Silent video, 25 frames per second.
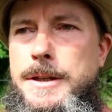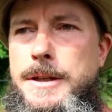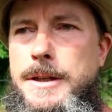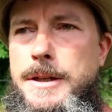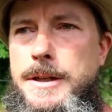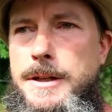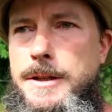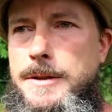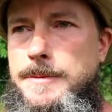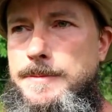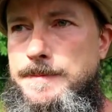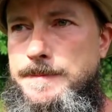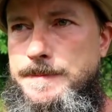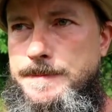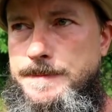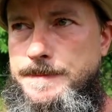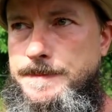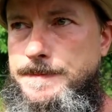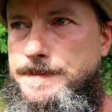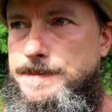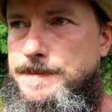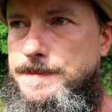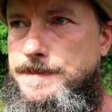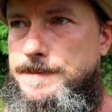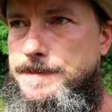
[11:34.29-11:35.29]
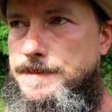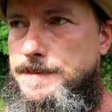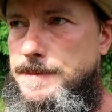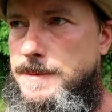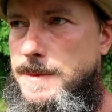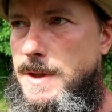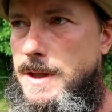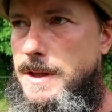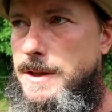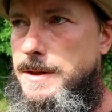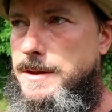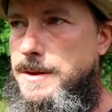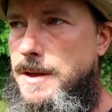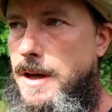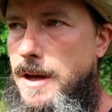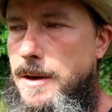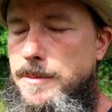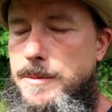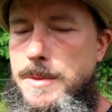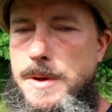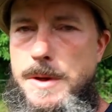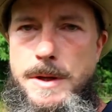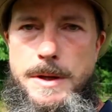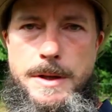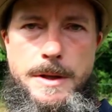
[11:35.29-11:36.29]
Um, it's
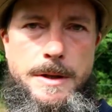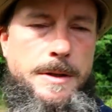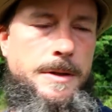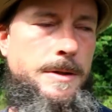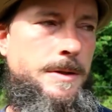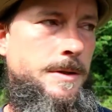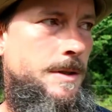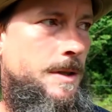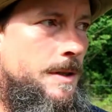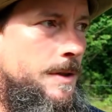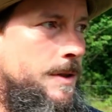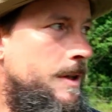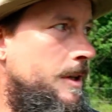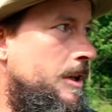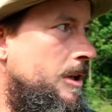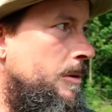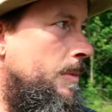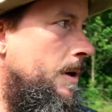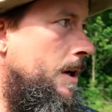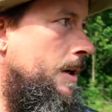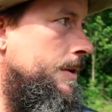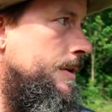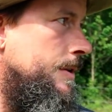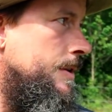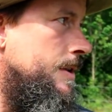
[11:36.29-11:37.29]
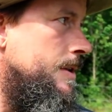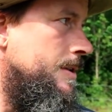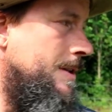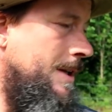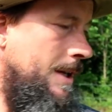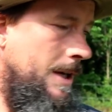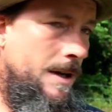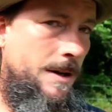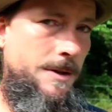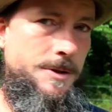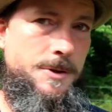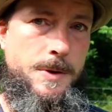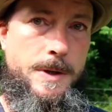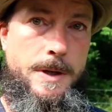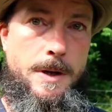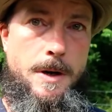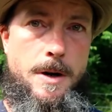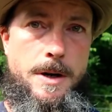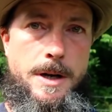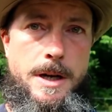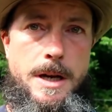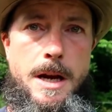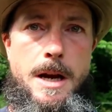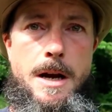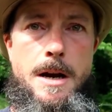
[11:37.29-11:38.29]
humbling to think about that these cows are in
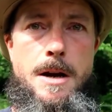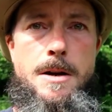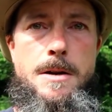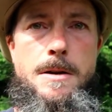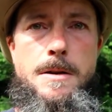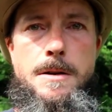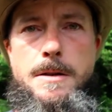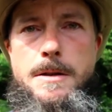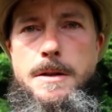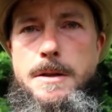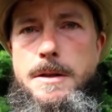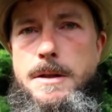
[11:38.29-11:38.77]
our care.